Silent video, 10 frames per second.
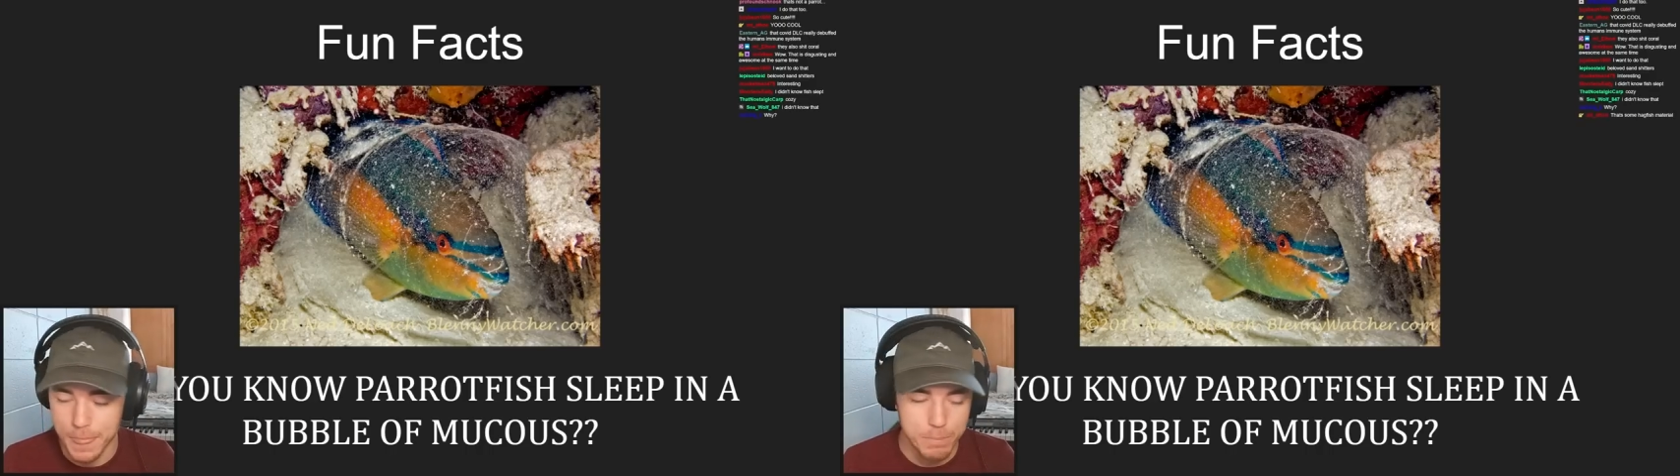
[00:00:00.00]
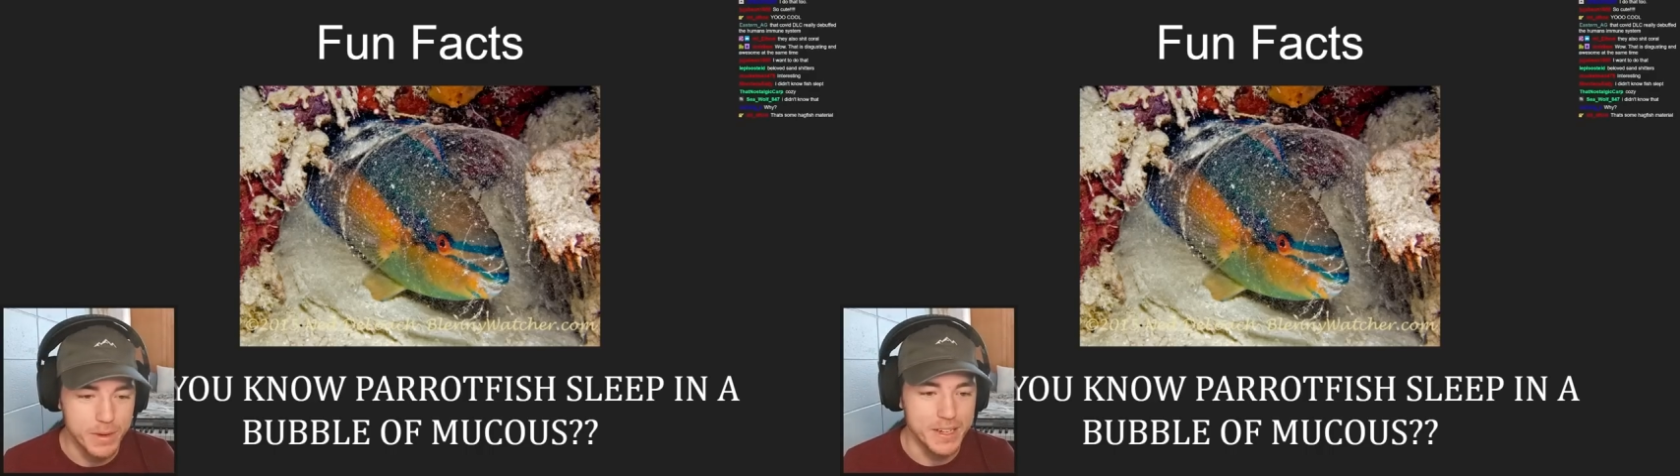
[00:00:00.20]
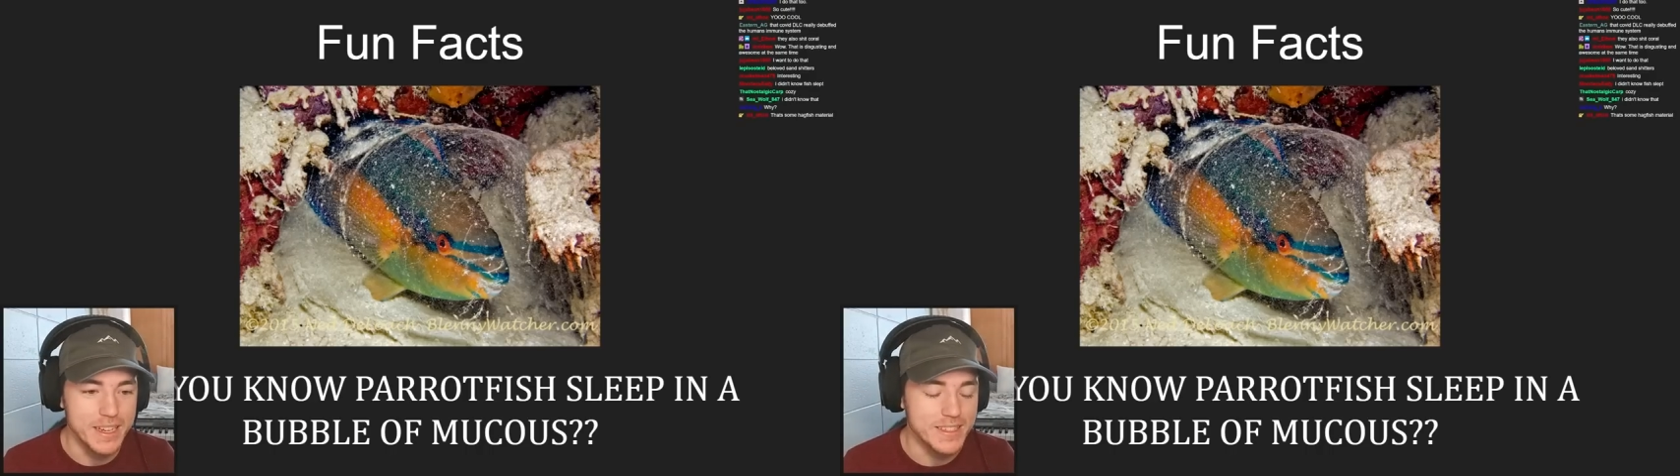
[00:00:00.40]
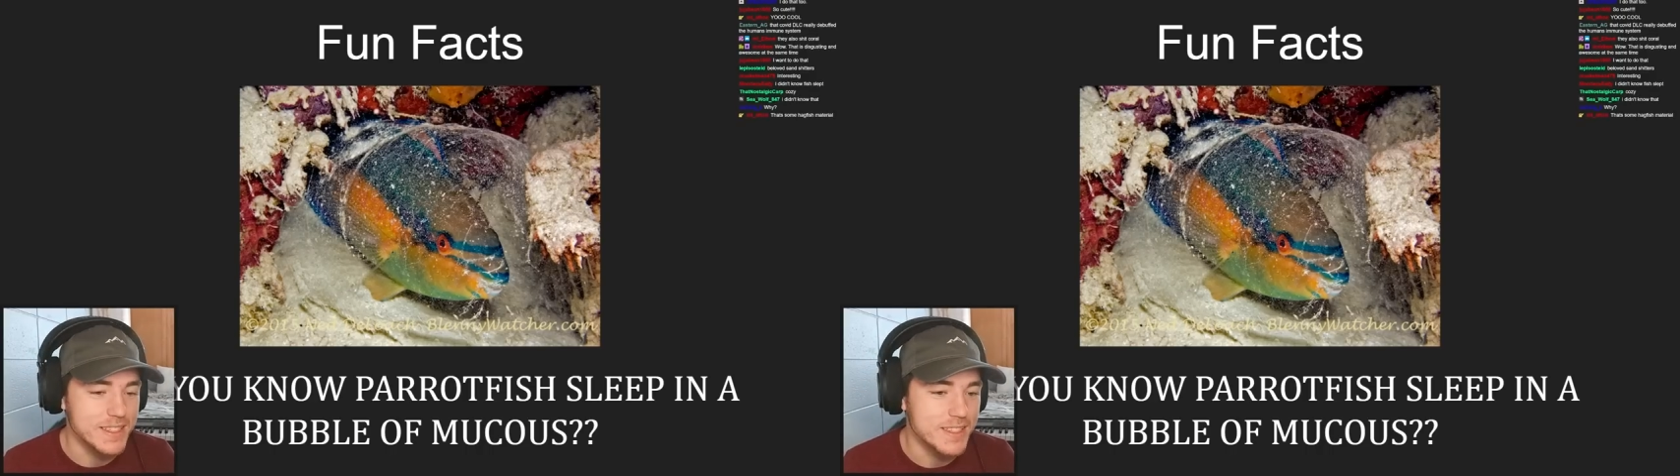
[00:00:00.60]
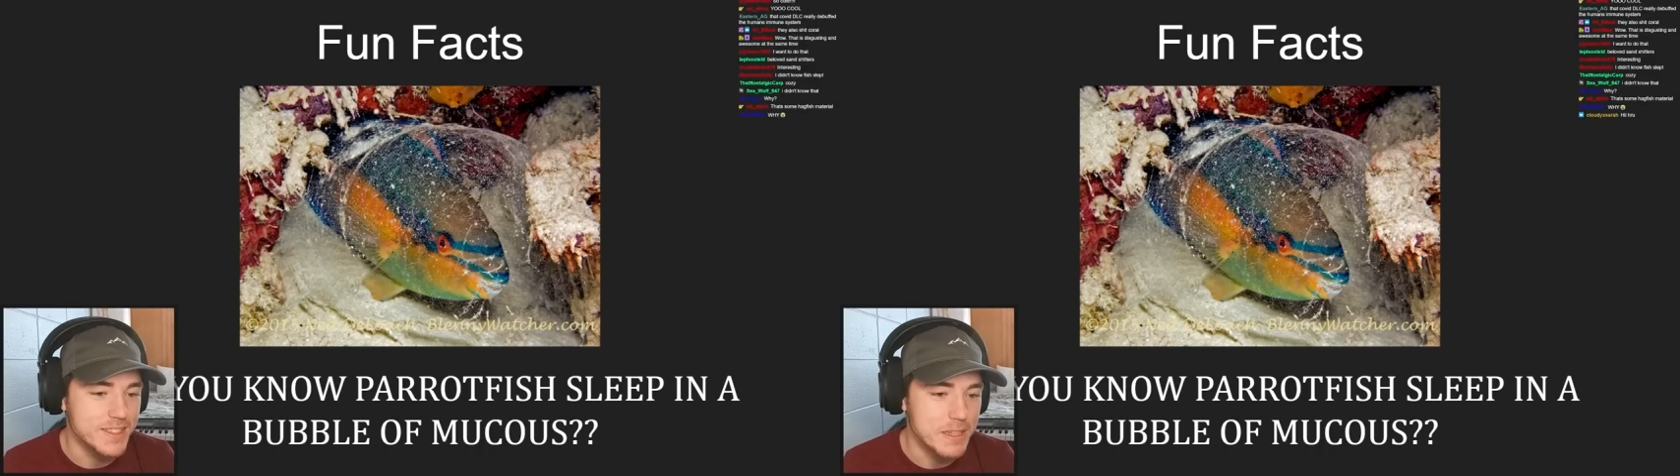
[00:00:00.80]
But yes,
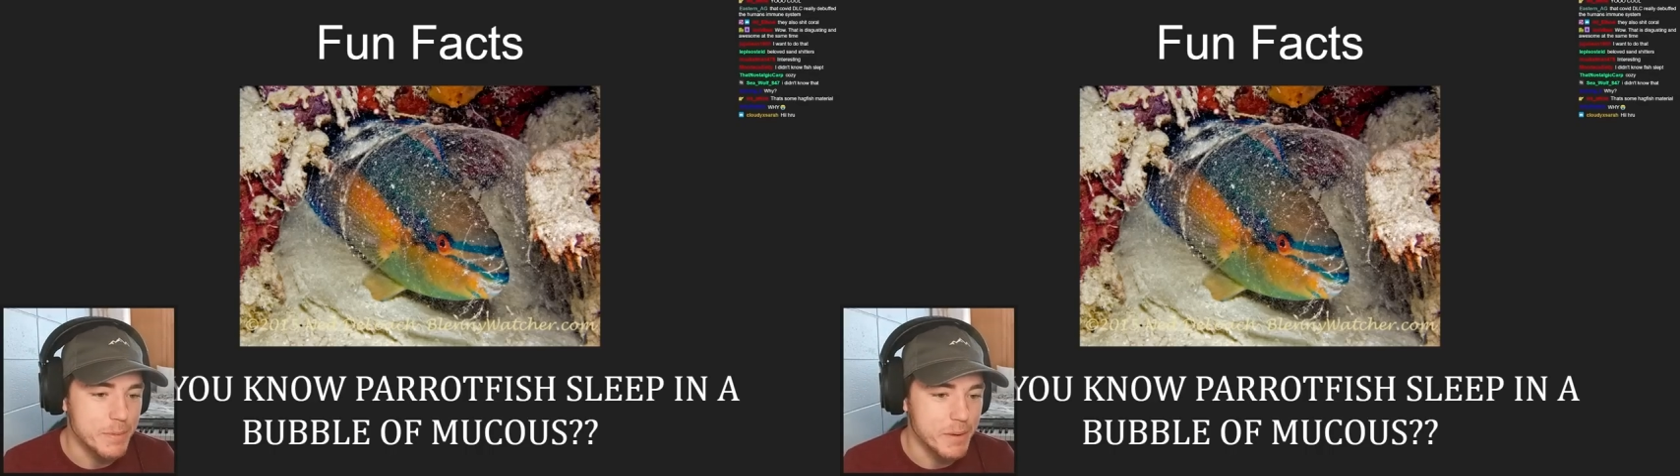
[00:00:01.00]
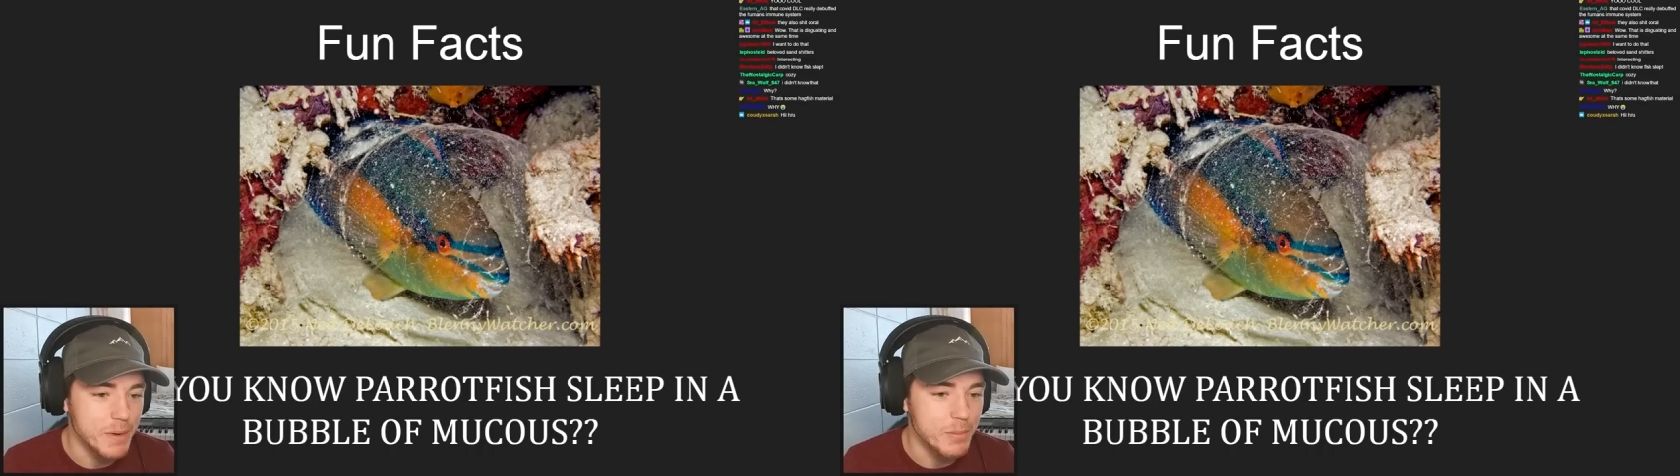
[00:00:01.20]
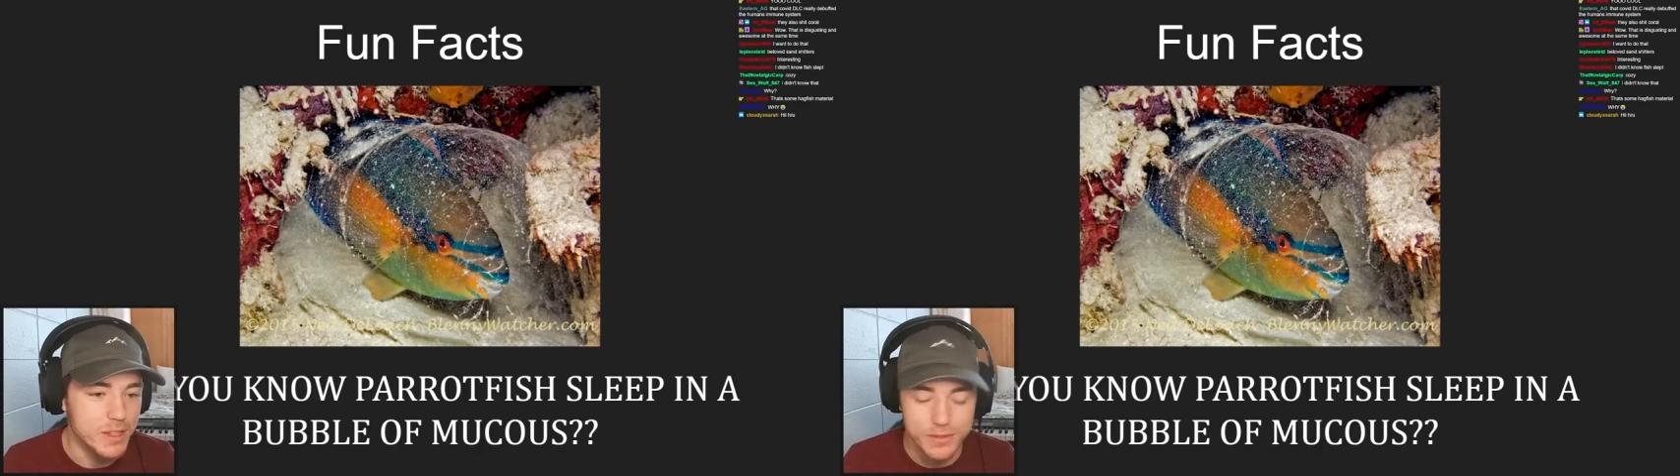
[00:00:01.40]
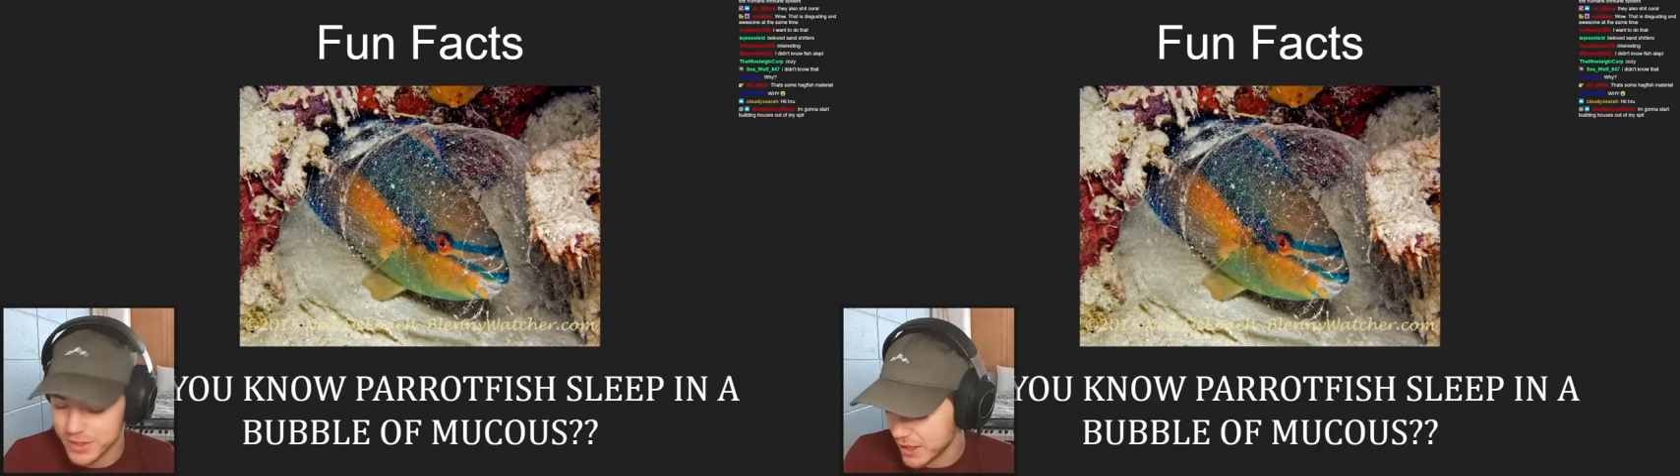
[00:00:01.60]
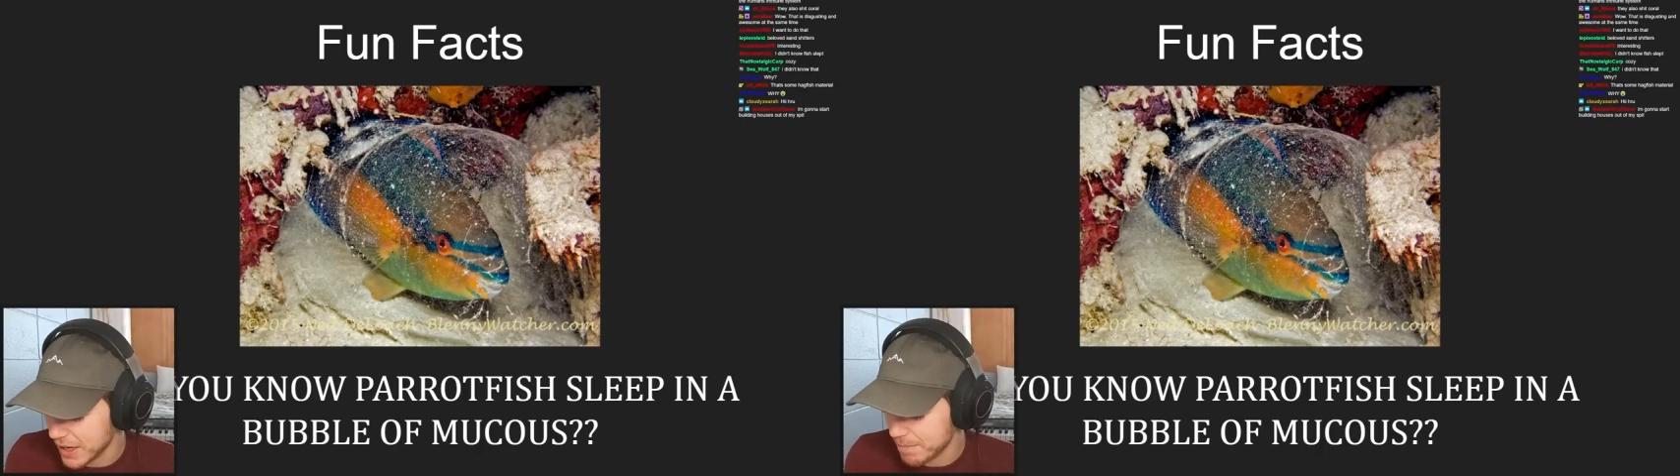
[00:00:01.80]
they sleep in a bubble of
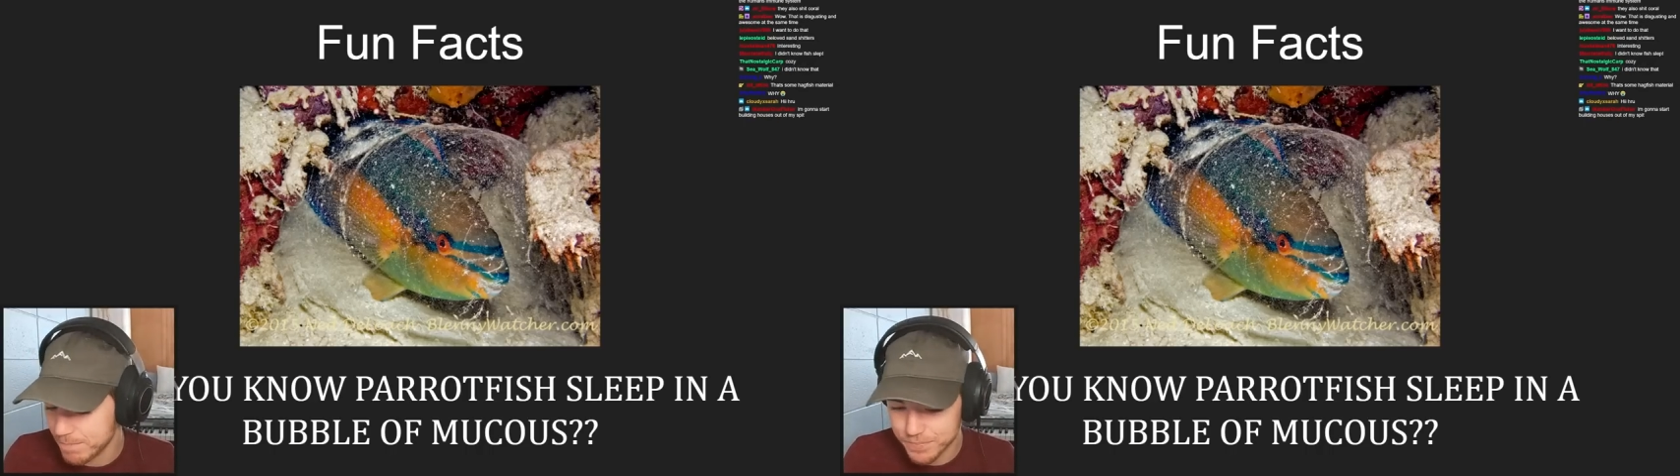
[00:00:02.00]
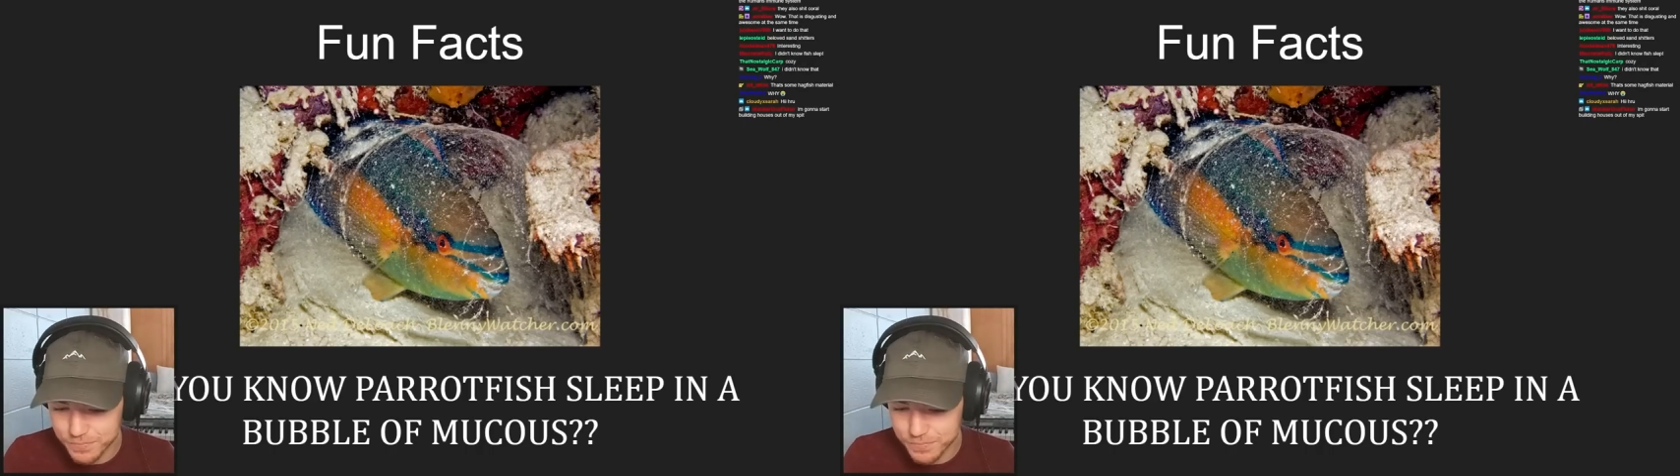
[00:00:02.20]
slime.